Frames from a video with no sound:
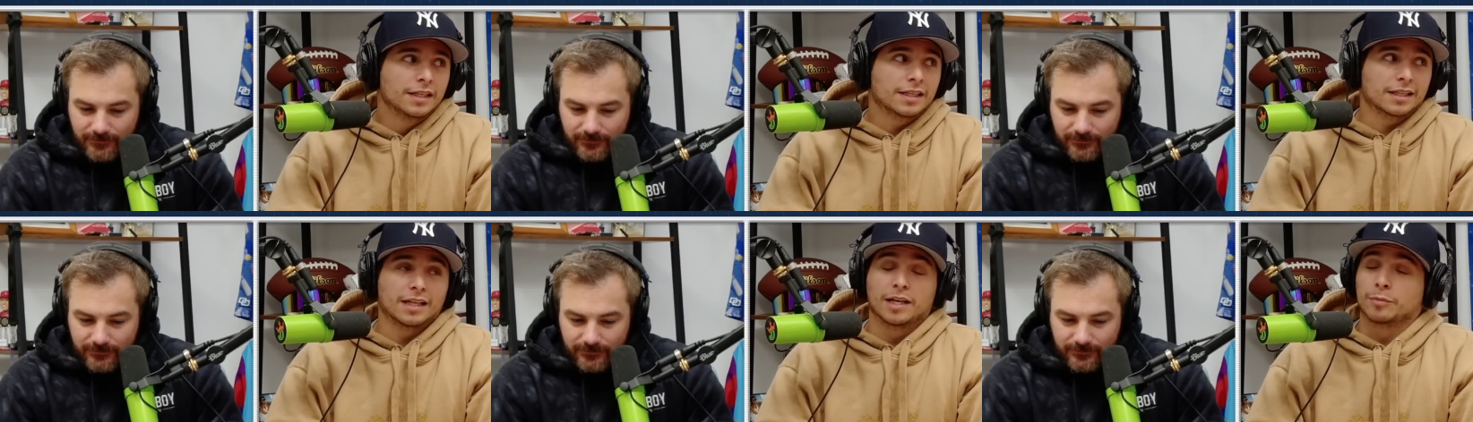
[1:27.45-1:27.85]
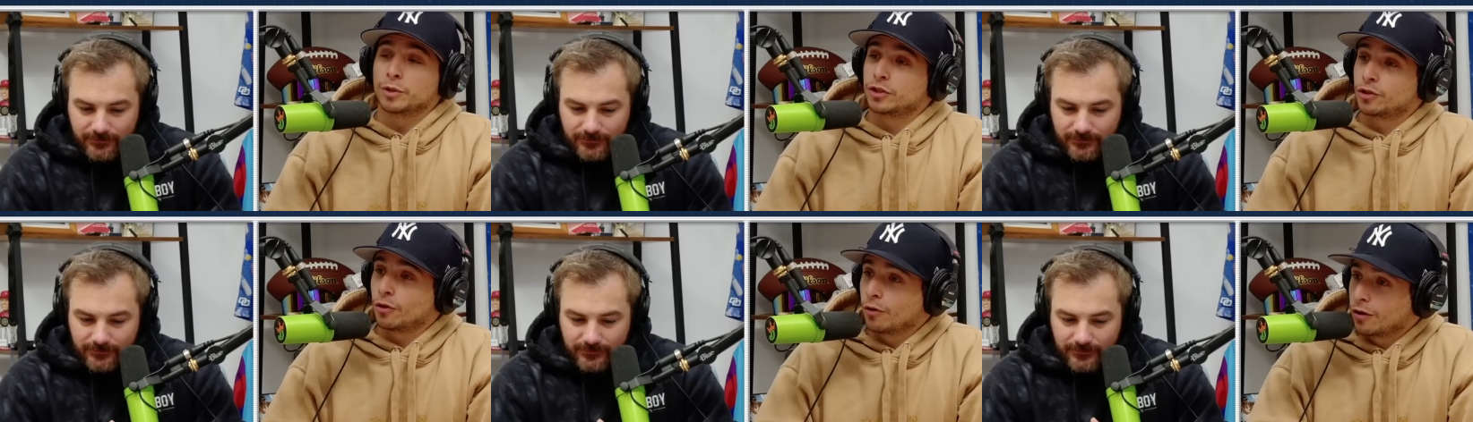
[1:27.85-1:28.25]
Speaker 1: Gleyber
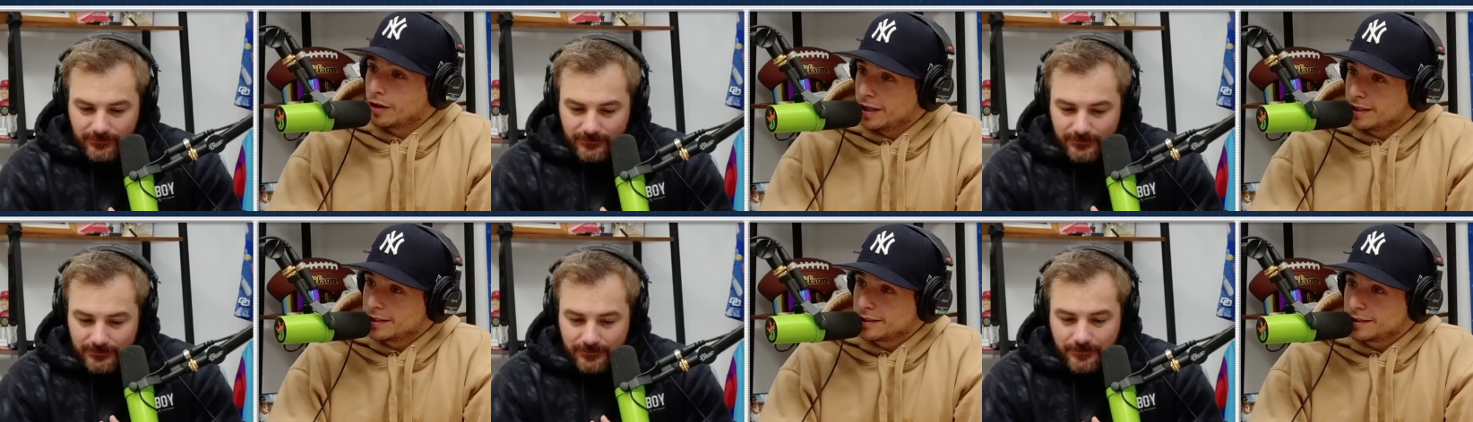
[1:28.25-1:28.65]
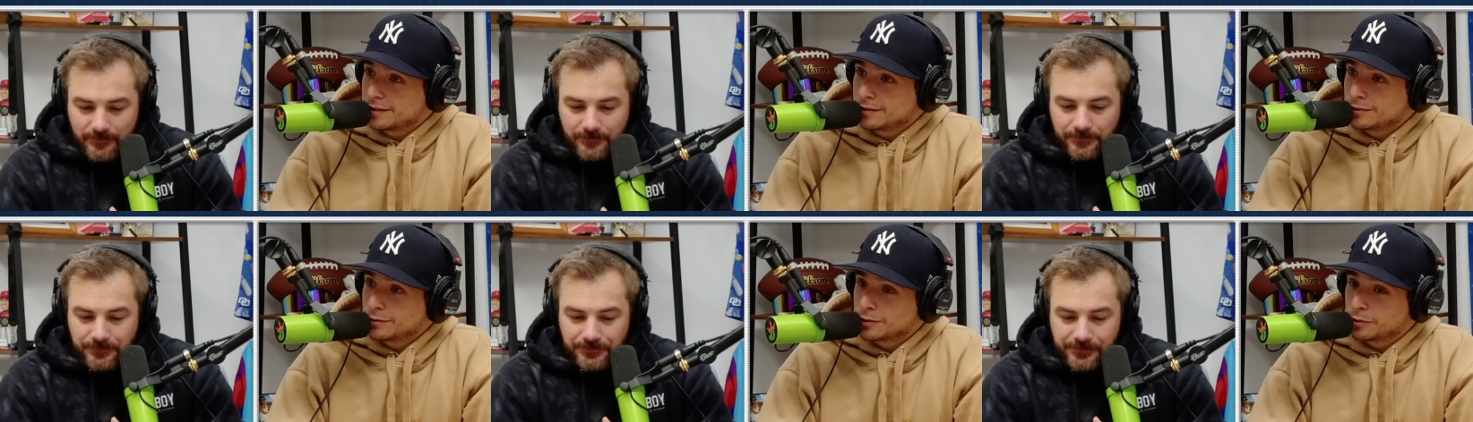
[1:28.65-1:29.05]
Torres
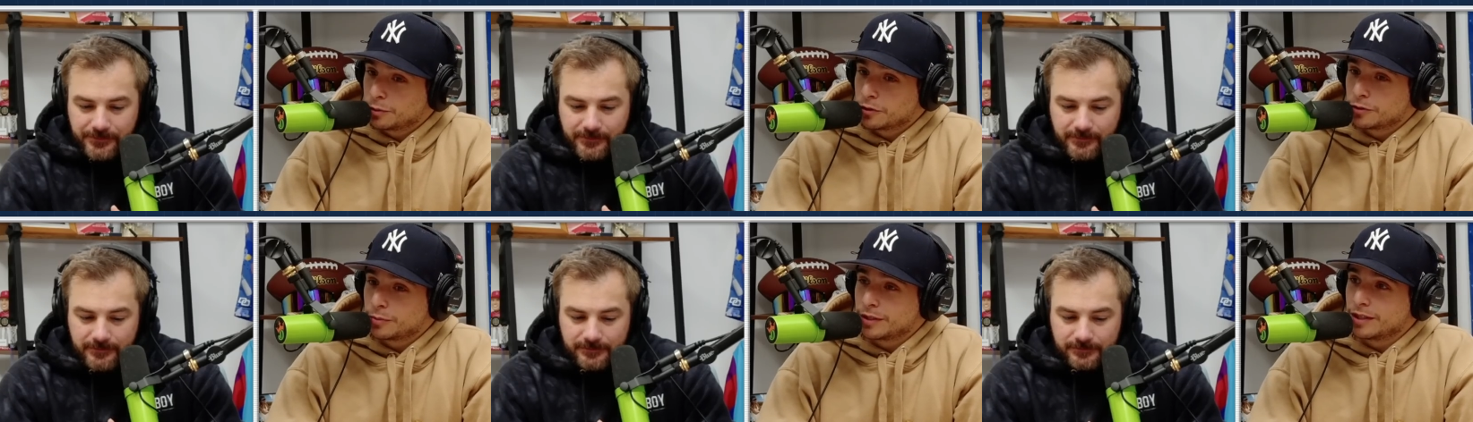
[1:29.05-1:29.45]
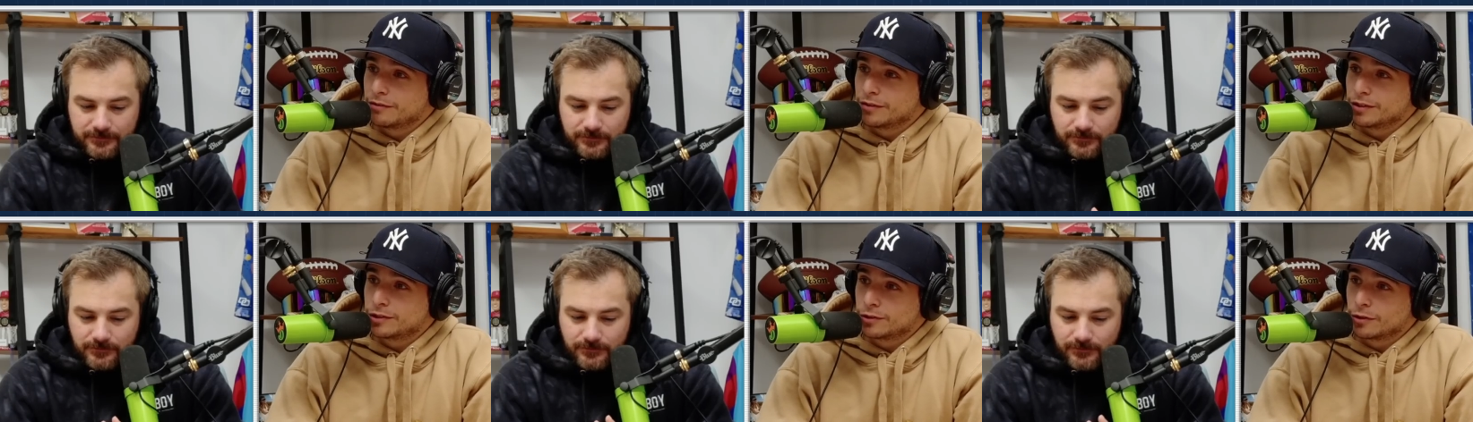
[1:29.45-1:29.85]
was supposed to be
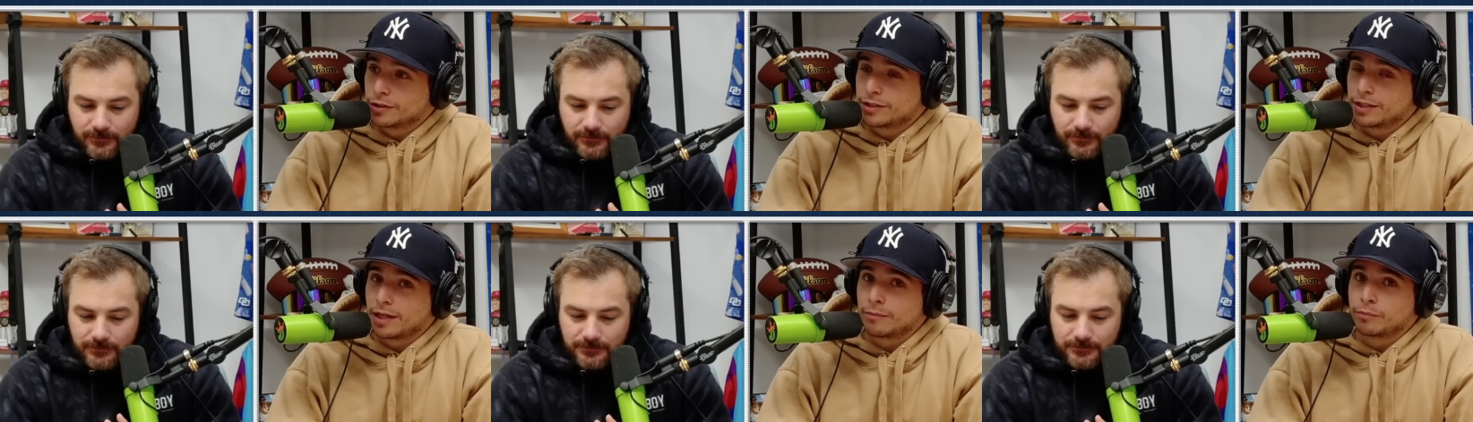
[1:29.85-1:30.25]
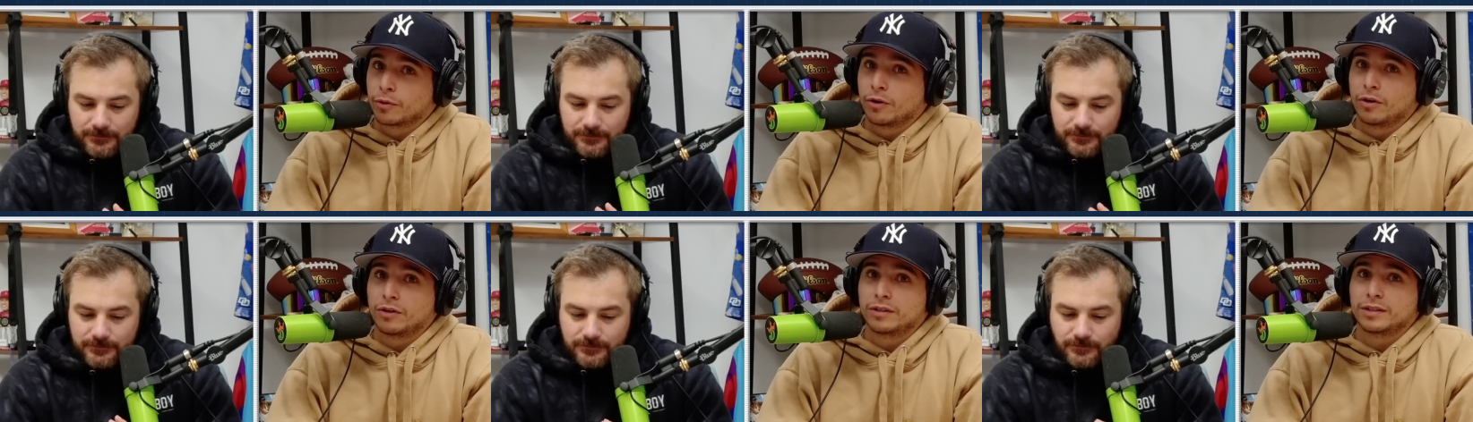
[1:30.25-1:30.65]
given the shortstop
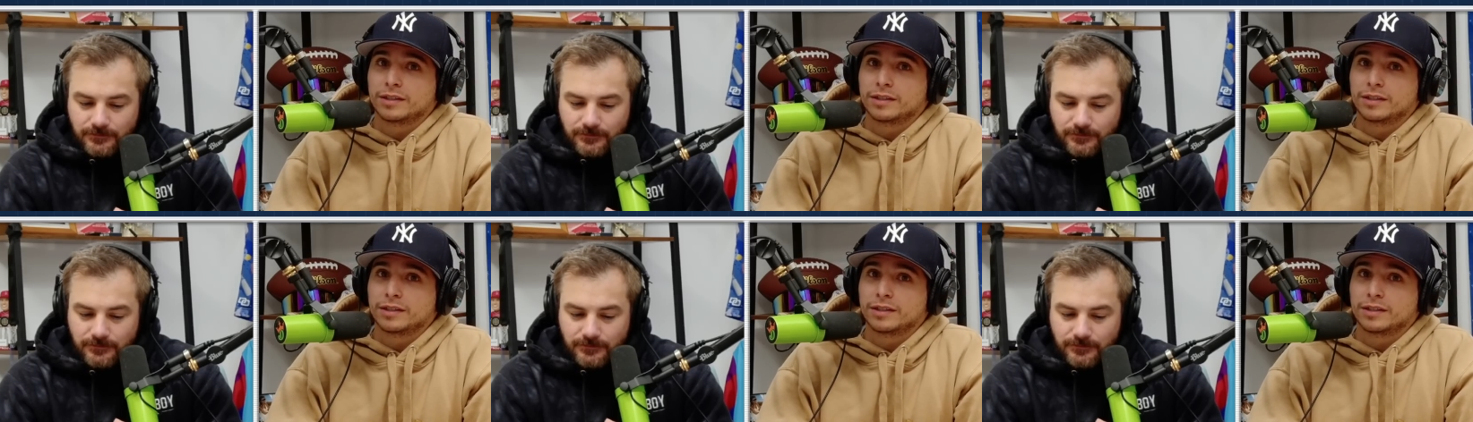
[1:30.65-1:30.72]
role.